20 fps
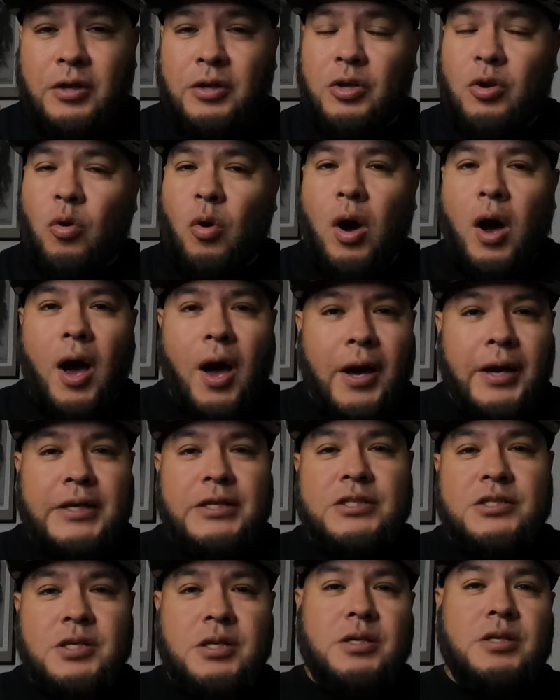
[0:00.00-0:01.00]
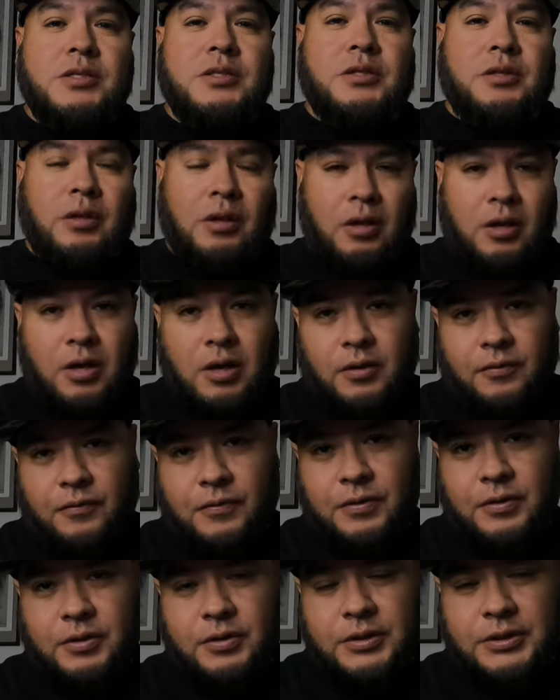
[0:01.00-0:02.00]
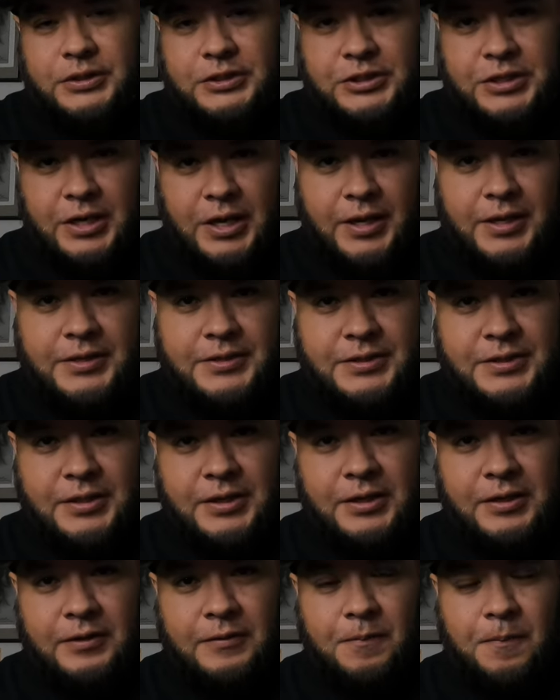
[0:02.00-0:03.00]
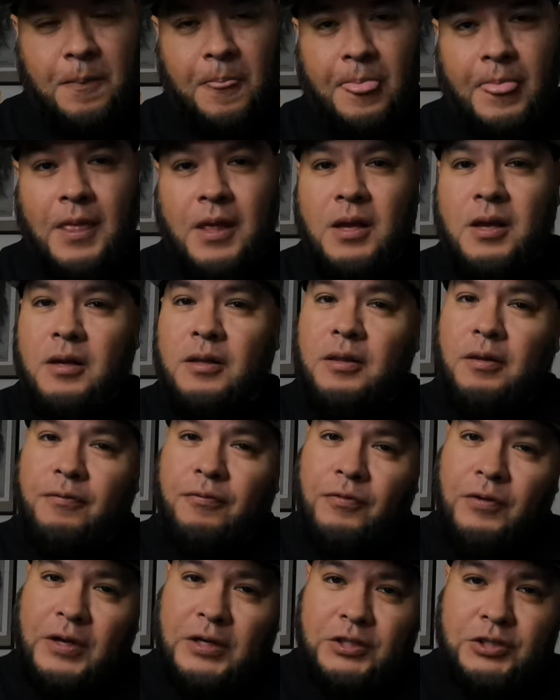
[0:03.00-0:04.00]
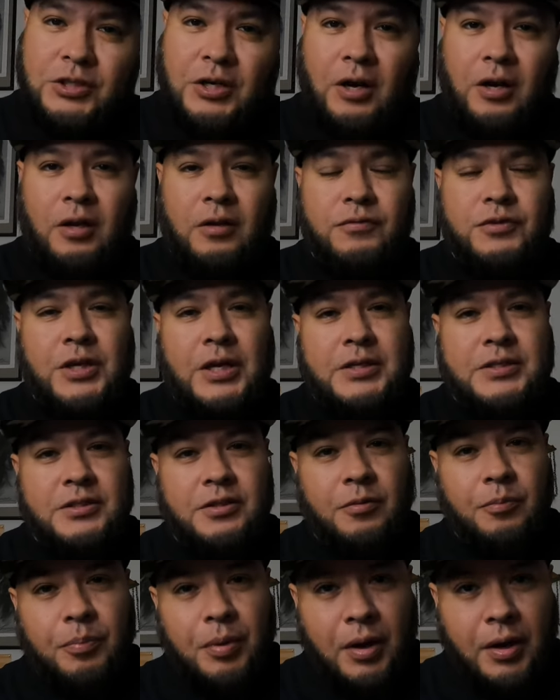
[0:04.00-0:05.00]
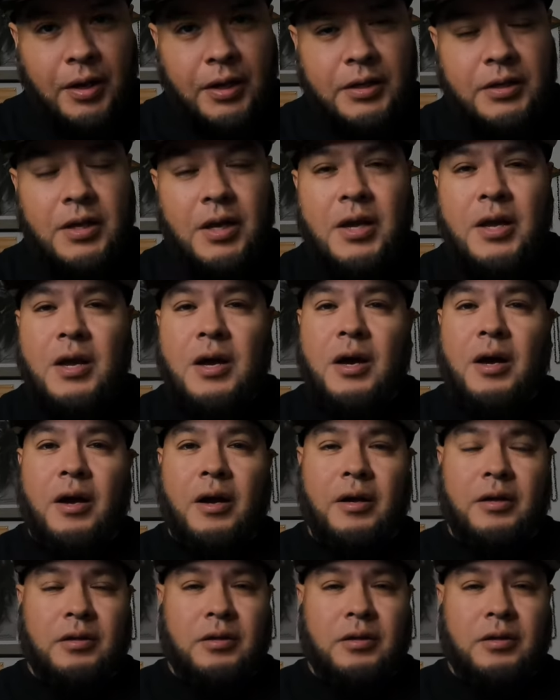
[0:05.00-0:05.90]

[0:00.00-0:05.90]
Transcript: You know, I just love chasing the fish. I love chasing the bite. I